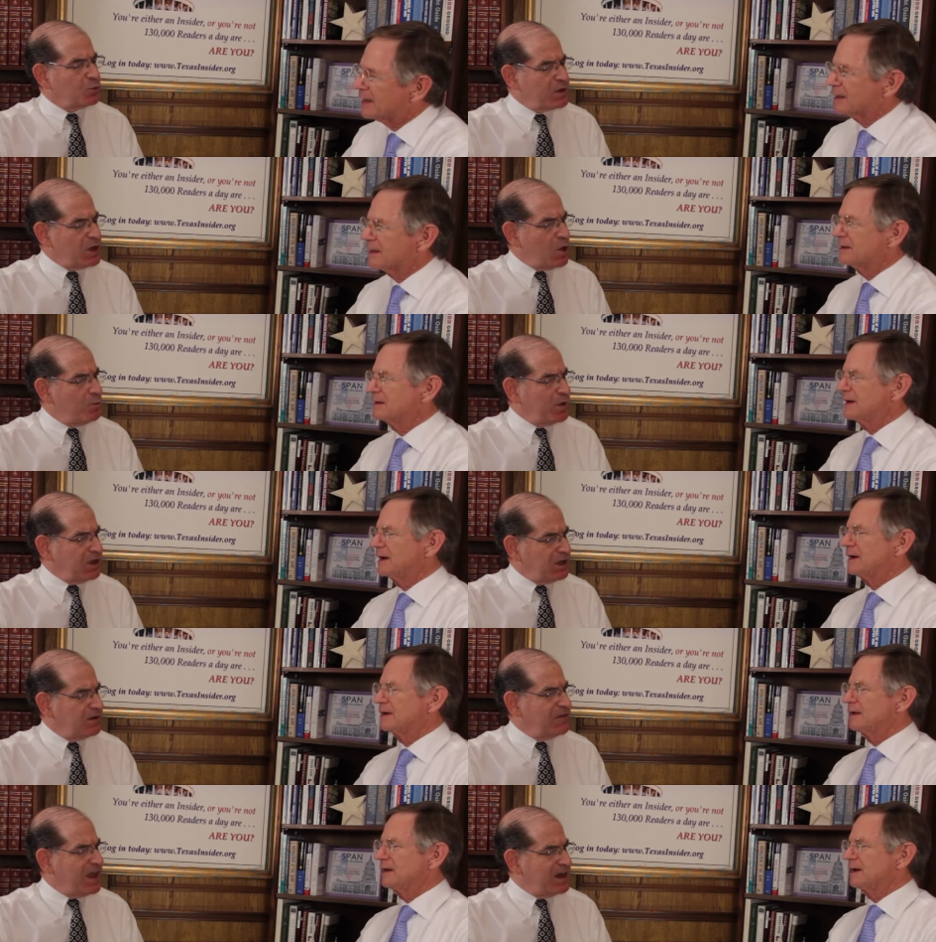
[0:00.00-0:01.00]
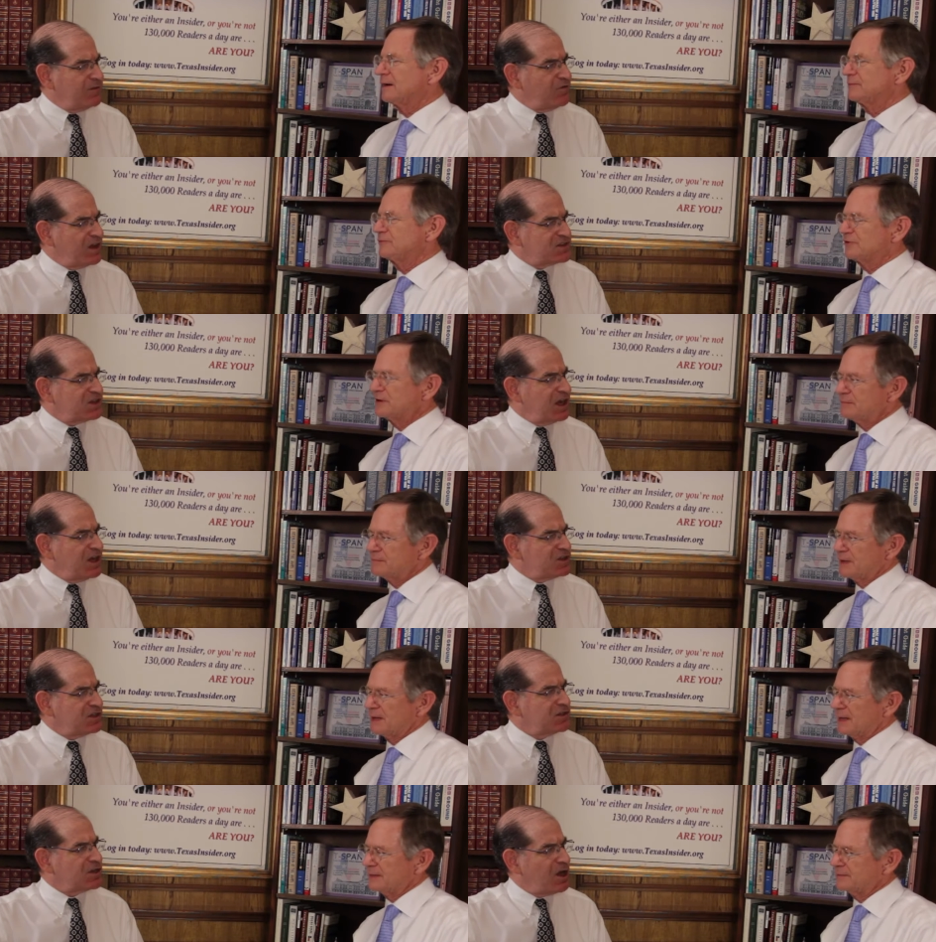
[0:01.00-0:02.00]
Speaker 1: or reopening of
Speaker 2: that uh,
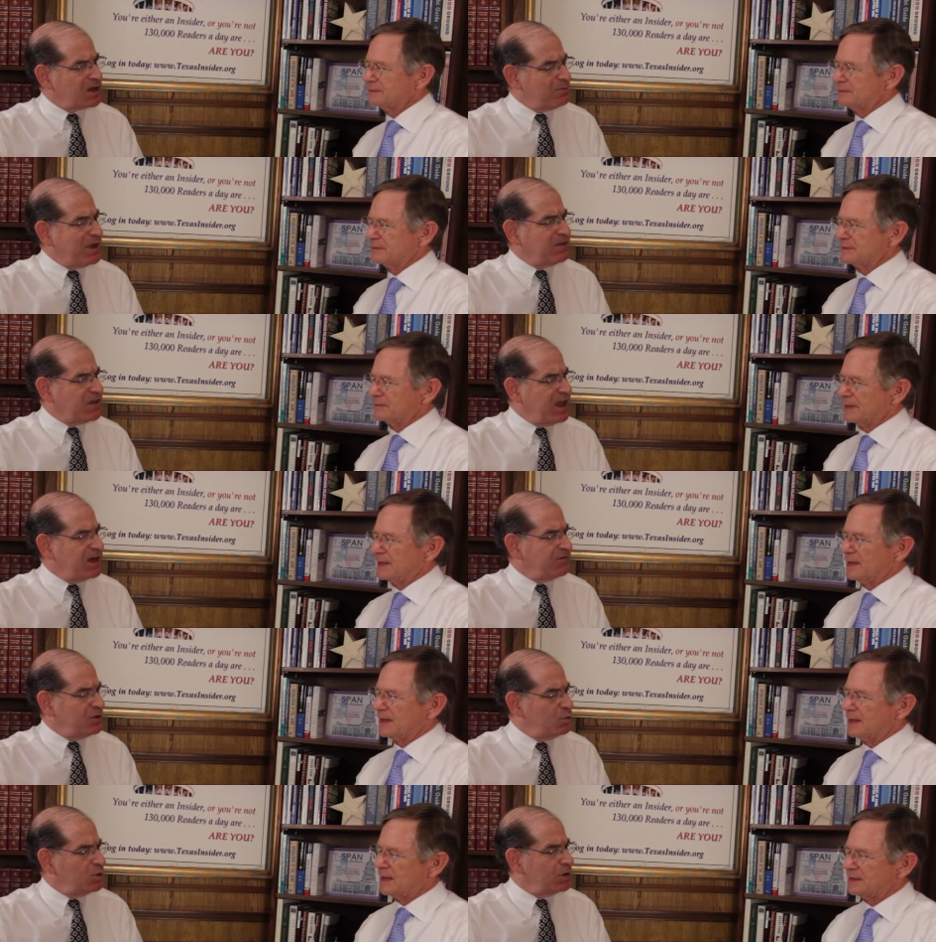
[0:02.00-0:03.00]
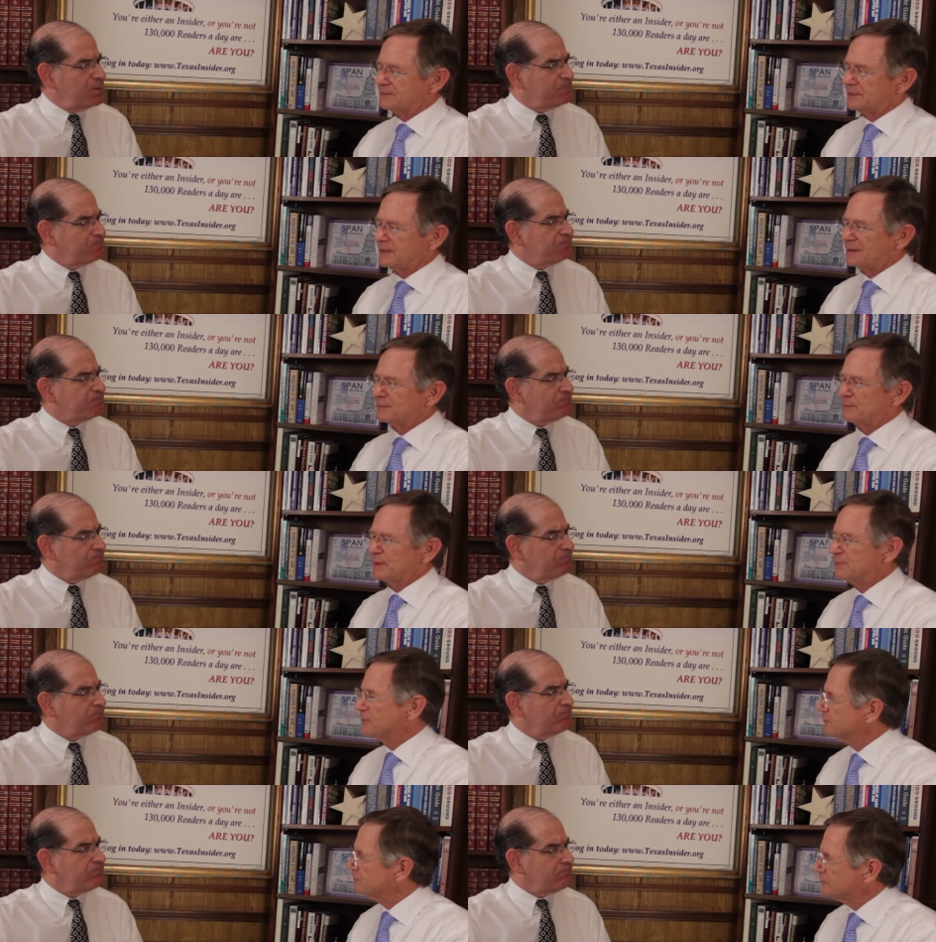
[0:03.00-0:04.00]
investigation. Jim, Talk I, about that if you would. I did. I'm a
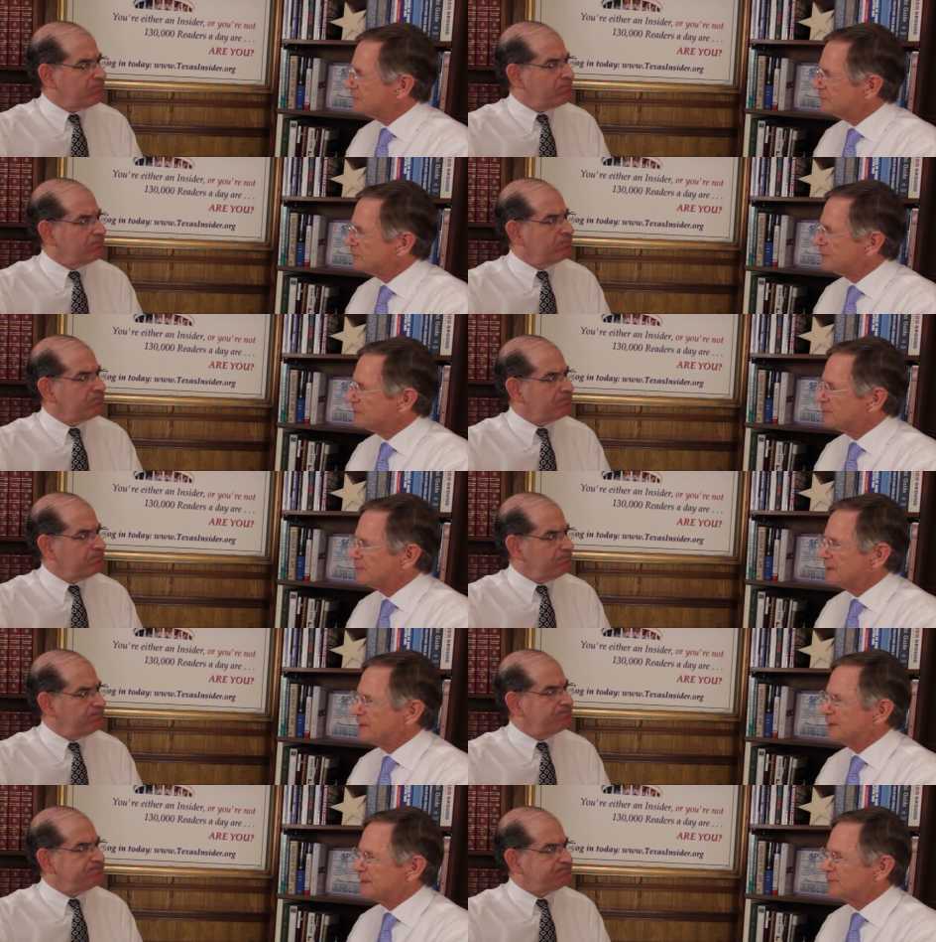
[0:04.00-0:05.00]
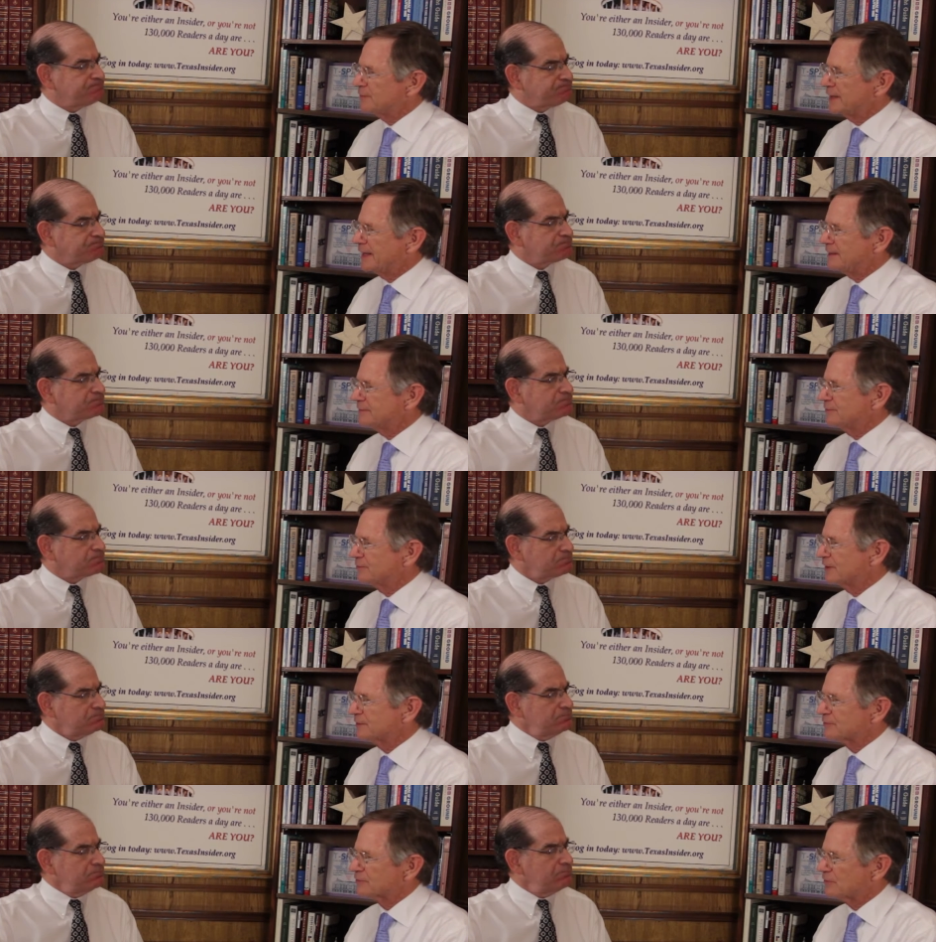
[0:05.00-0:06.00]
member of the Judiciary Committee, and we had
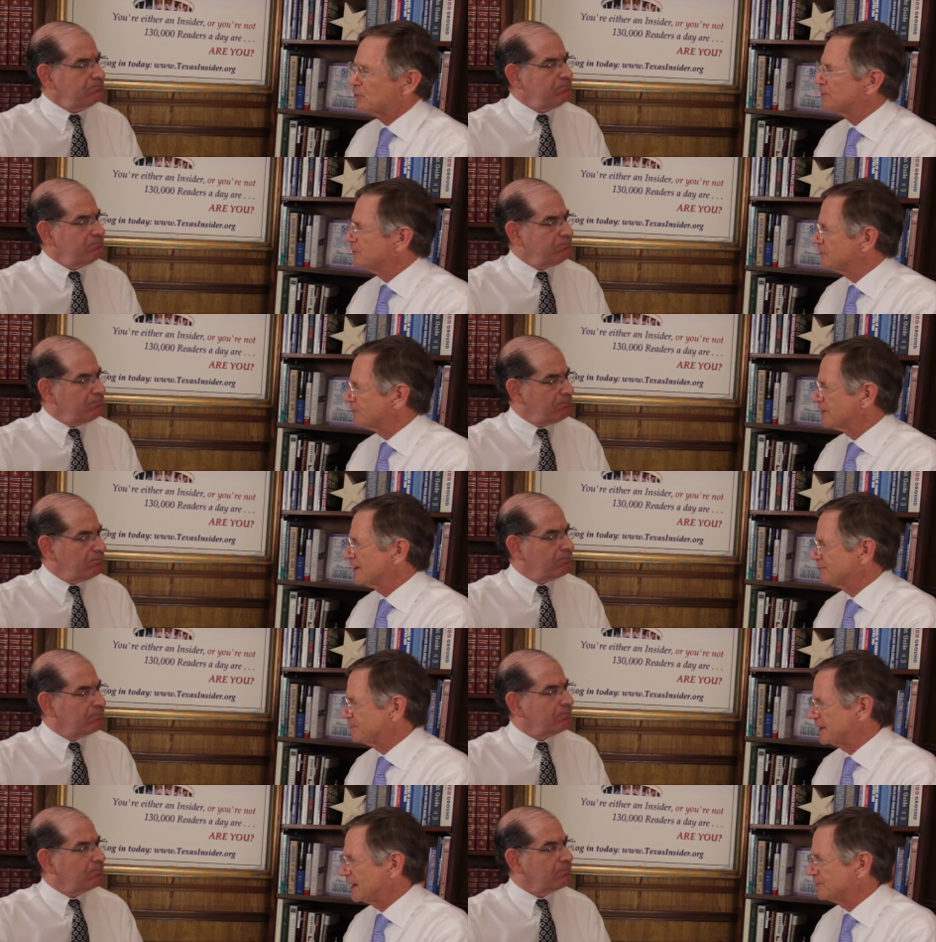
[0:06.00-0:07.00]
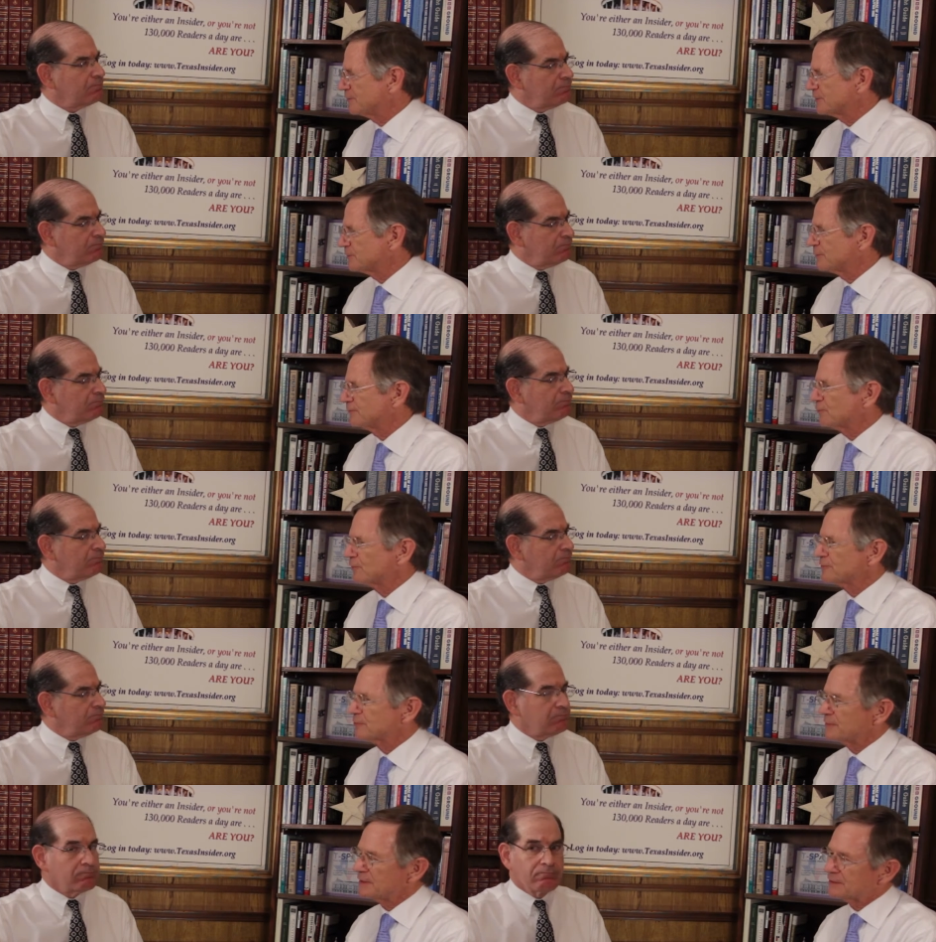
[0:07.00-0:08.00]
Director Comey, F B I Director, before
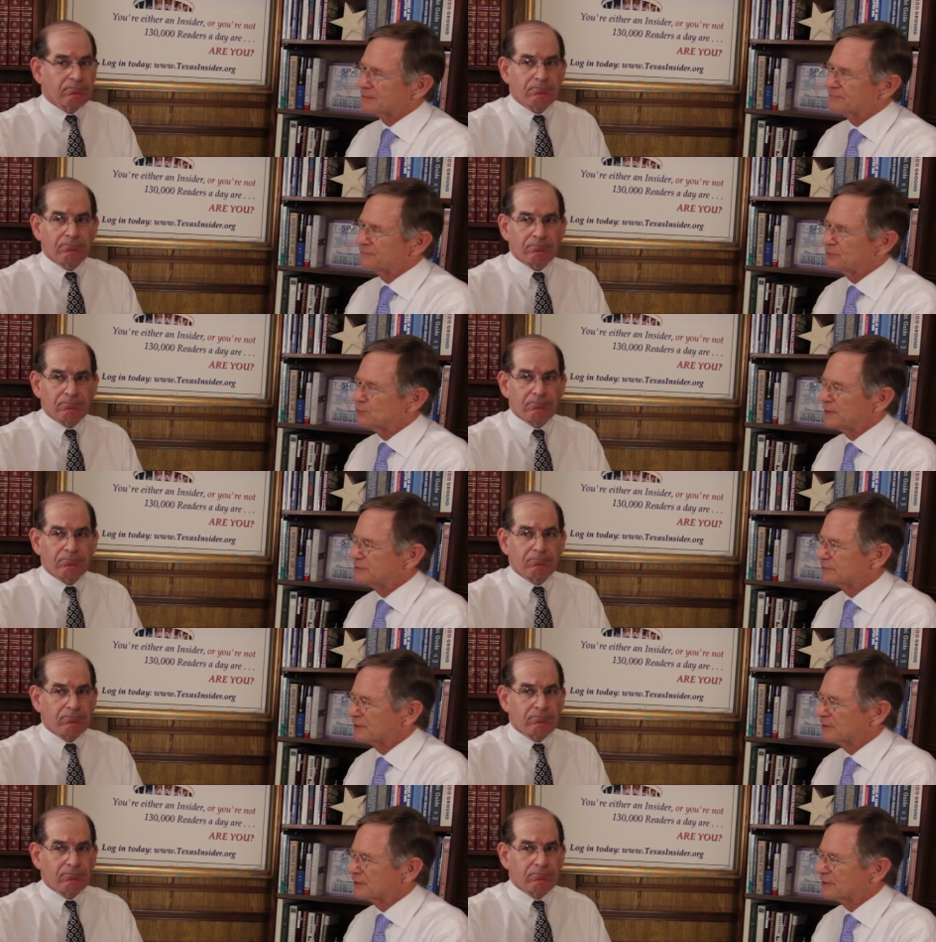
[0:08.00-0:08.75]
the committee a few weeks